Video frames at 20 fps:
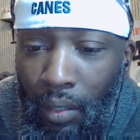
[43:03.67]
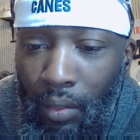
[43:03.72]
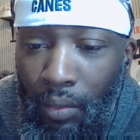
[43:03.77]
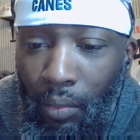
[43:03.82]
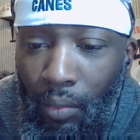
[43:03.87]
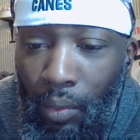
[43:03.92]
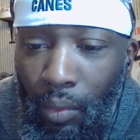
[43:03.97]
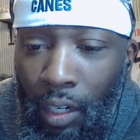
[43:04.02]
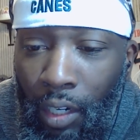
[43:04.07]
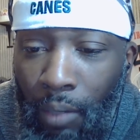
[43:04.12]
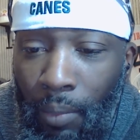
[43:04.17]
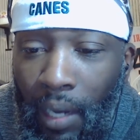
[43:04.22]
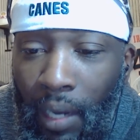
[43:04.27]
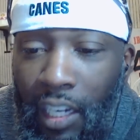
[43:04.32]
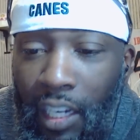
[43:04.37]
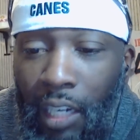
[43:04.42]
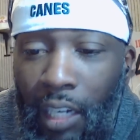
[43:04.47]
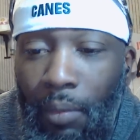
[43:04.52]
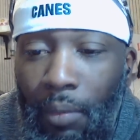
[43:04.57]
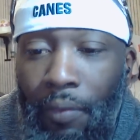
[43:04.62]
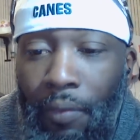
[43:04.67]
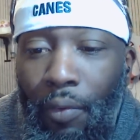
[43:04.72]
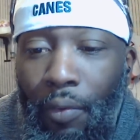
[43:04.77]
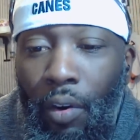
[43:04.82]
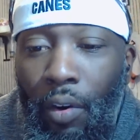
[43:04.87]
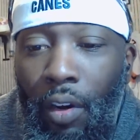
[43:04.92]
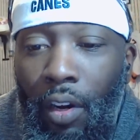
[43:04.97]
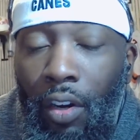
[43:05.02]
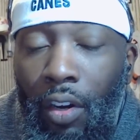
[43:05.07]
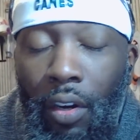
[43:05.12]
when am I coming
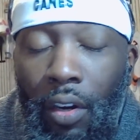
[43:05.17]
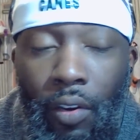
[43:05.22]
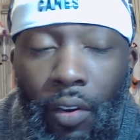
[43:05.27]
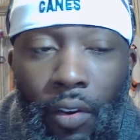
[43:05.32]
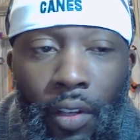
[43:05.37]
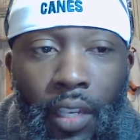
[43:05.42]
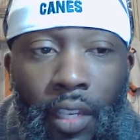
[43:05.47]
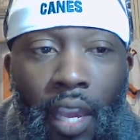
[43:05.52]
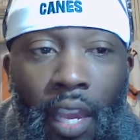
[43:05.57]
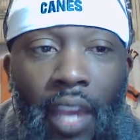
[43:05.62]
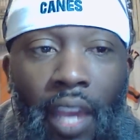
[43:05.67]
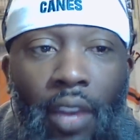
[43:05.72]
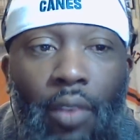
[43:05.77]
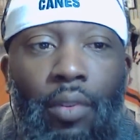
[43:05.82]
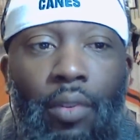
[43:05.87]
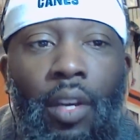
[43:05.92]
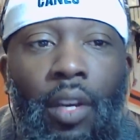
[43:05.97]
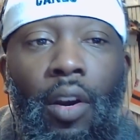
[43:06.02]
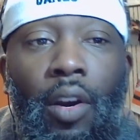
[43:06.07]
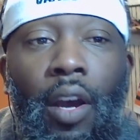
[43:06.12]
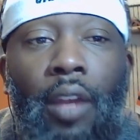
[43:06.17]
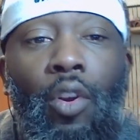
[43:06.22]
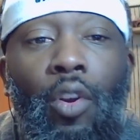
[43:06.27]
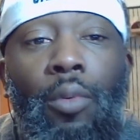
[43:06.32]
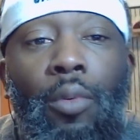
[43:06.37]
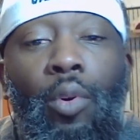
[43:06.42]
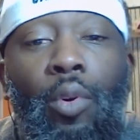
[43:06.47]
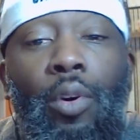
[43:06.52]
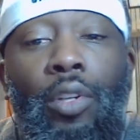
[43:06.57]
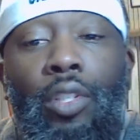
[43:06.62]
for a hurricane? I don't know. I know
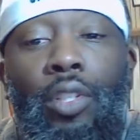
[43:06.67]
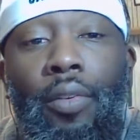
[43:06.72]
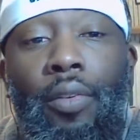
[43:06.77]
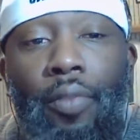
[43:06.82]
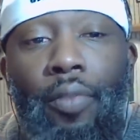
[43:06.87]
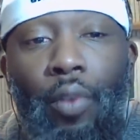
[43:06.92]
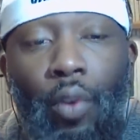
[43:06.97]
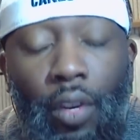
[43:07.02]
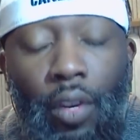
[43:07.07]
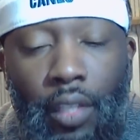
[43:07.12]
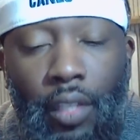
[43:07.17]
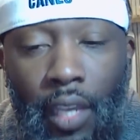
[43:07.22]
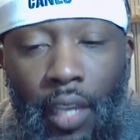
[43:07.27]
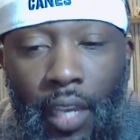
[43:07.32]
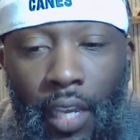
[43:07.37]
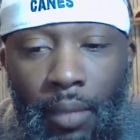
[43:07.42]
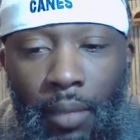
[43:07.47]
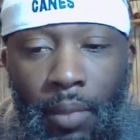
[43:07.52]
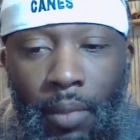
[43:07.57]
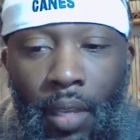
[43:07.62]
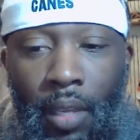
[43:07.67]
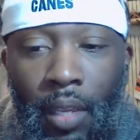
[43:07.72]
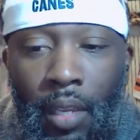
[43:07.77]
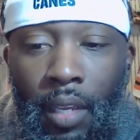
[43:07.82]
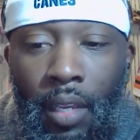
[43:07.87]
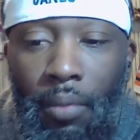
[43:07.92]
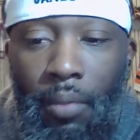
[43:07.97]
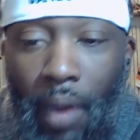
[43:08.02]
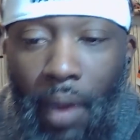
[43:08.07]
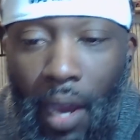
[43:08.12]
I'm going to the Florida game.
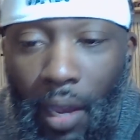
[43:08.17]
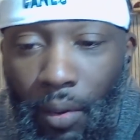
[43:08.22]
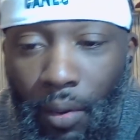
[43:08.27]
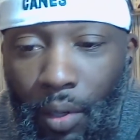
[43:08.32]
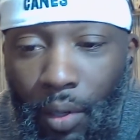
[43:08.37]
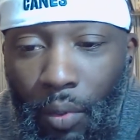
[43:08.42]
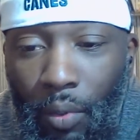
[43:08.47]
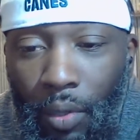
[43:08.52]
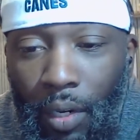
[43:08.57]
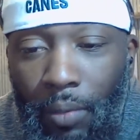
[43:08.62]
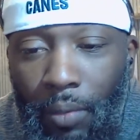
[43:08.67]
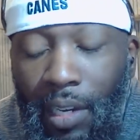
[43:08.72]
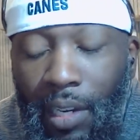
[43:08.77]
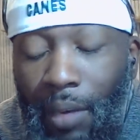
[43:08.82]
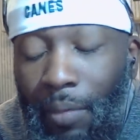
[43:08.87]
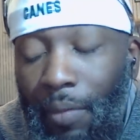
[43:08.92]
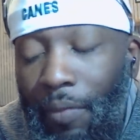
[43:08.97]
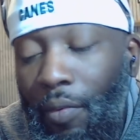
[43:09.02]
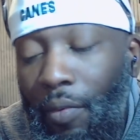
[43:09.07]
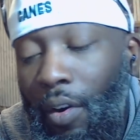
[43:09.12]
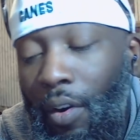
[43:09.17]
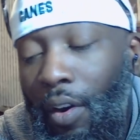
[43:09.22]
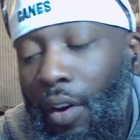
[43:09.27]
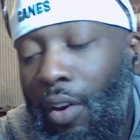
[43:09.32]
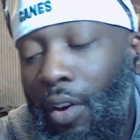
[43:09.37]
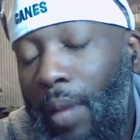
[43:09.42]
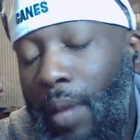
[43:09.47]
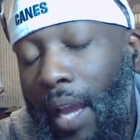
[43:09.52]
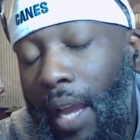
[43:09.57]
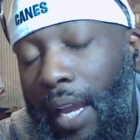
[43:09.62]
I don't know when I'm coming for a
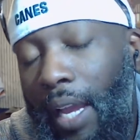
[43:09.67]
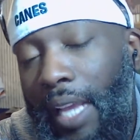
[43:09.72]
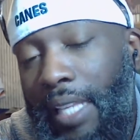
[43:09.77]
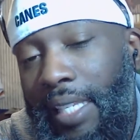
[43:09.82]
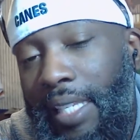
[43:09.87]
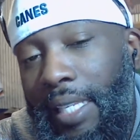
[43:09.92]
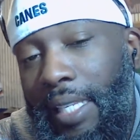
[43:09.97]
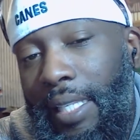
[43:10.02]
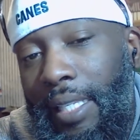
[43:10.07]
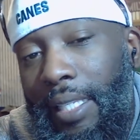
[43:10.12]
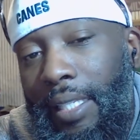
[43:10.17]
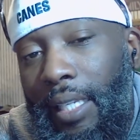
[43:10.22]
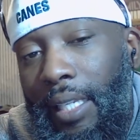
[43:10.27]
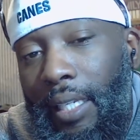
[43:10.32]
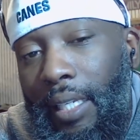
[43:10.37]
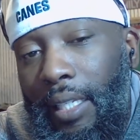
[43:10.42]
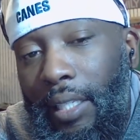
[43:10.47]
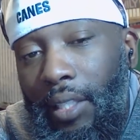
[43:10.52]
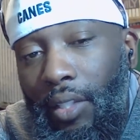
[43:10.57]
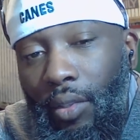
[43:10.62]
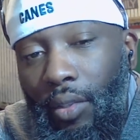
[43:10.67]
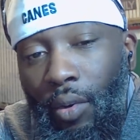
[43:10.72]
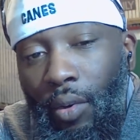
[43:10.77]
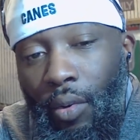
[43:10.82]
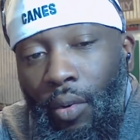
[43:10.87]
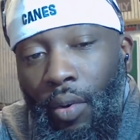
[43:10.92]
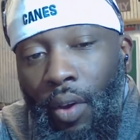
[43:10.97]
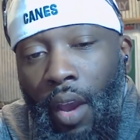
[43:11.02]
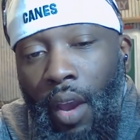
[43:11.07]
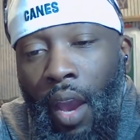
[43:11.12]
home. I got season tickets,
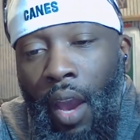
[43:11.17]
so